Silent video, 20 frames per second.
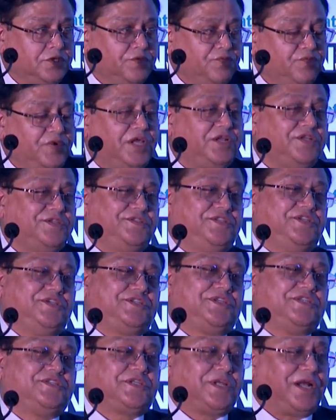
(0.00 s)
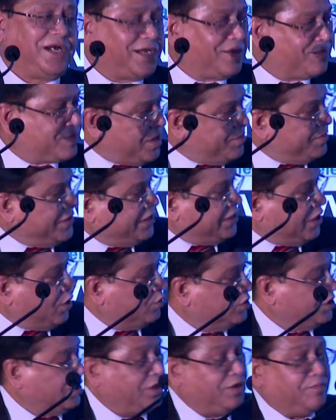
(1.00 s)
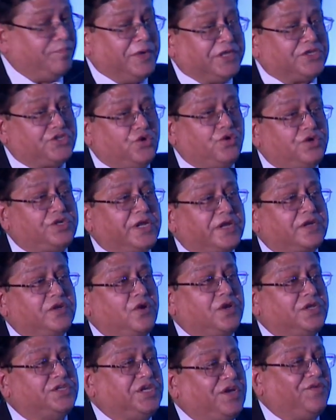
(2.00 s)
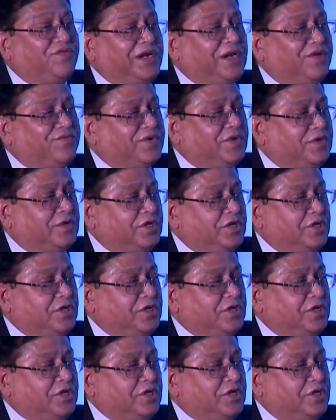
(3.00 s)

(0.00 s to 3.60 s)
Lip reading: where is this startup coming now? A mature technology available,